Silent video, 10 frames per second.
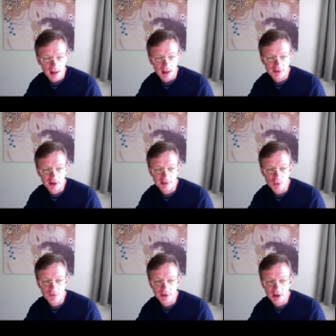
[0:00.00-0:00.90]
is
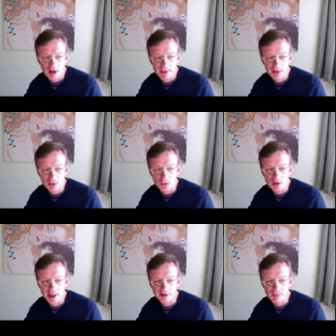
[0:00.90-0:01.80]
isomorphic to R P two
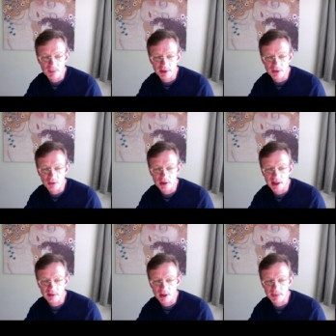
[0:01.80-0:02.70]
connect sum R P two
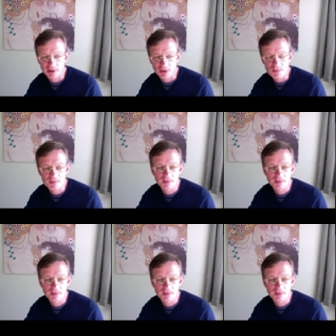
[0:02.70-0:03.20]
connect sum R P two.